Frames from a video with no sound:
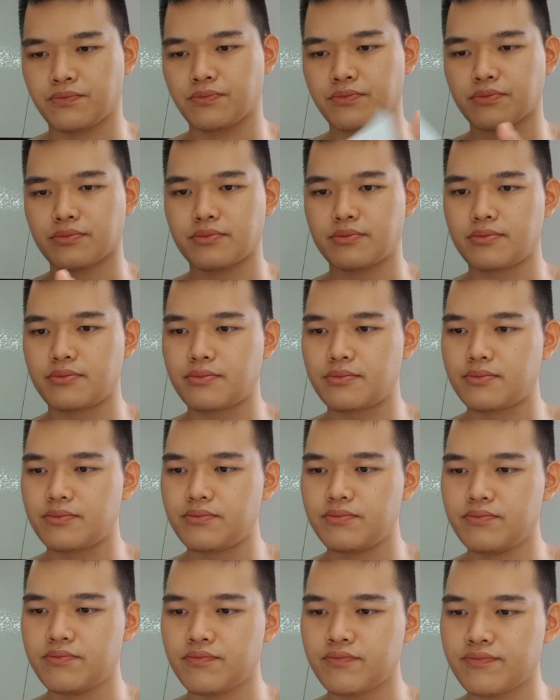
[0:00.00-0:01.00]

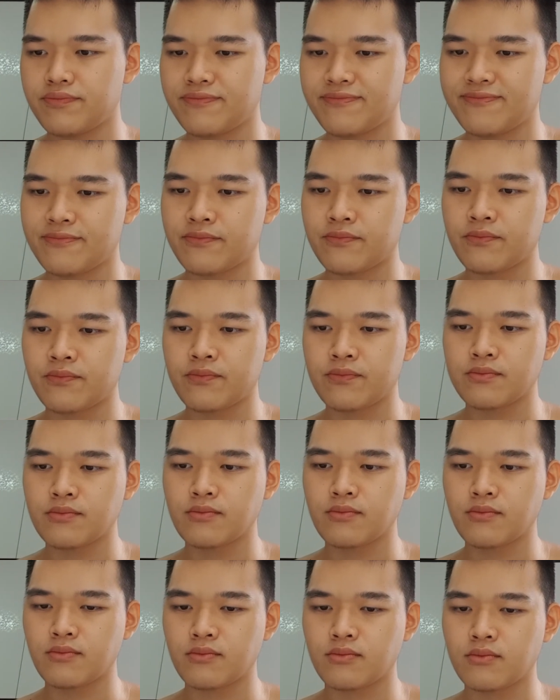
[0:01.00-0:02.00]

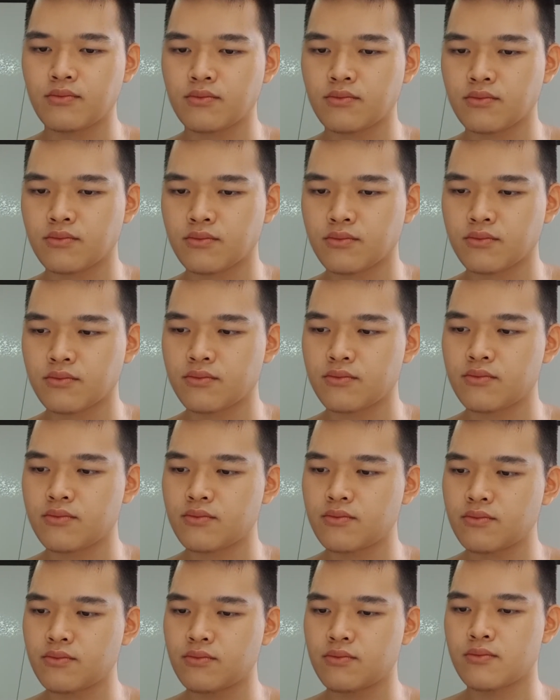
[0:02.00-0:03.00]

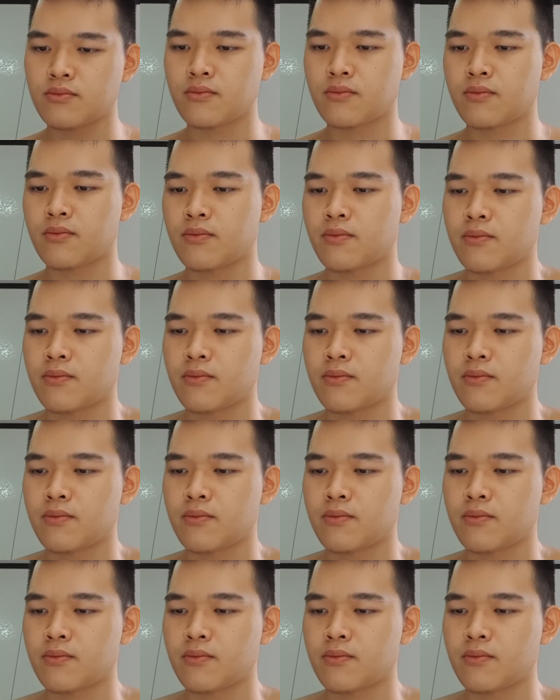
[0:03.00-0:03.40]
[no speech]